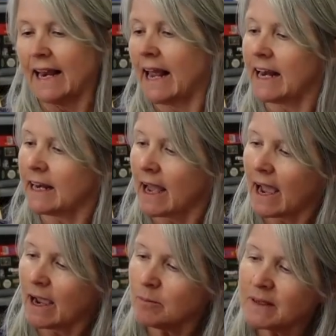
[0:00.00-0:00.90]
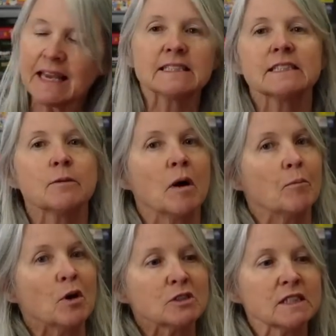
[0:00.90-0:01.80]
And I'm guessing
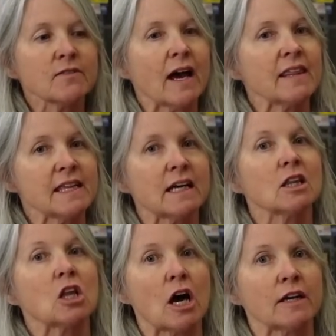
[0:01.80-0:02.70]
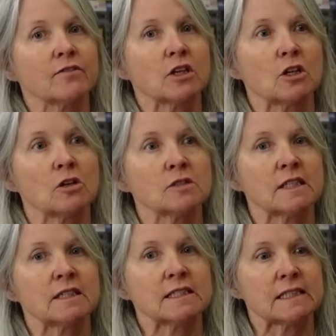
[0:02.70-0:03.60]
most of, the, I think a lot of the clothes
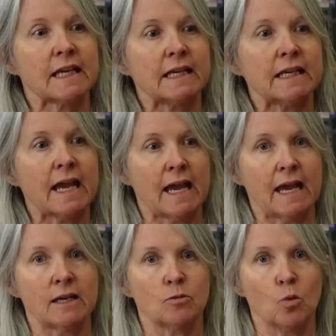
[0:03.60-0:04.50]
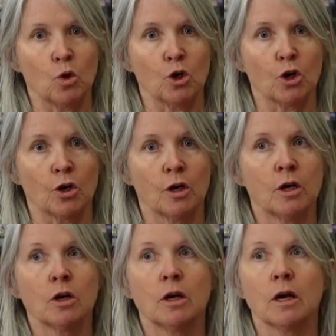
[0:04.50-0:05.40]
that this lady had were
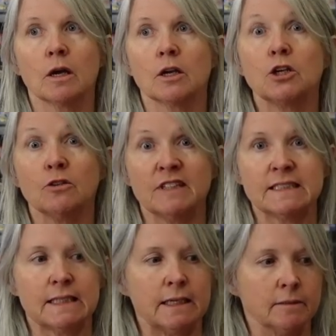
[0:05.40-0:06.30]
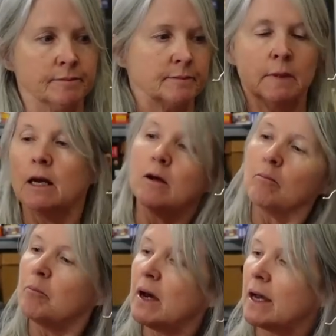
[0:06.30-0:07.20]
Q V C,
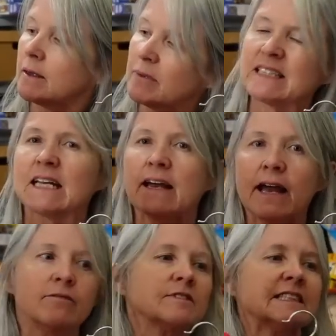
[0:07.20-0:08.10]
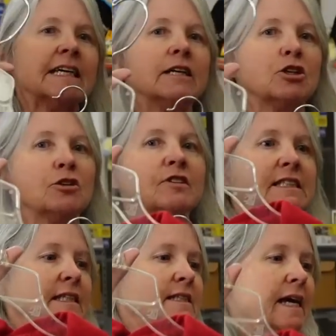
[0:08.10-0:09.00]
but because I have seen Q V
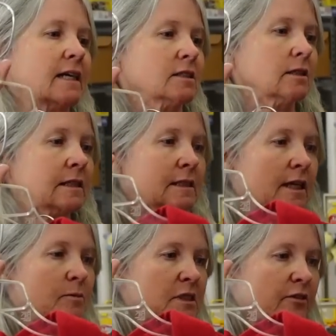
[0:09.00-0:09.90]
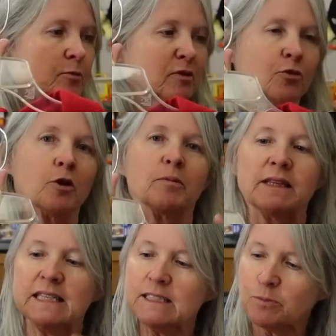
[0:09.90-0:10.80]
C tags on this type stuff before,
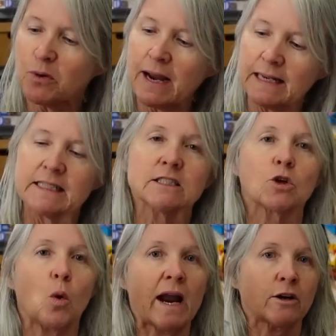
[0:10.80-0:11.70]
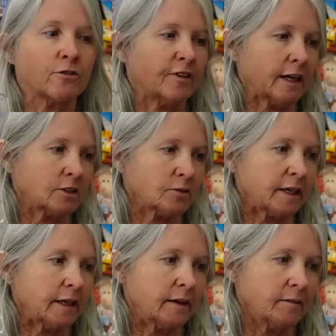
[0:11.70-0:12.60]
but this brand is Quacker
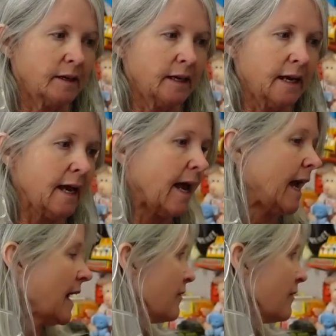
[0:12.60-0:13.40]
Factory, and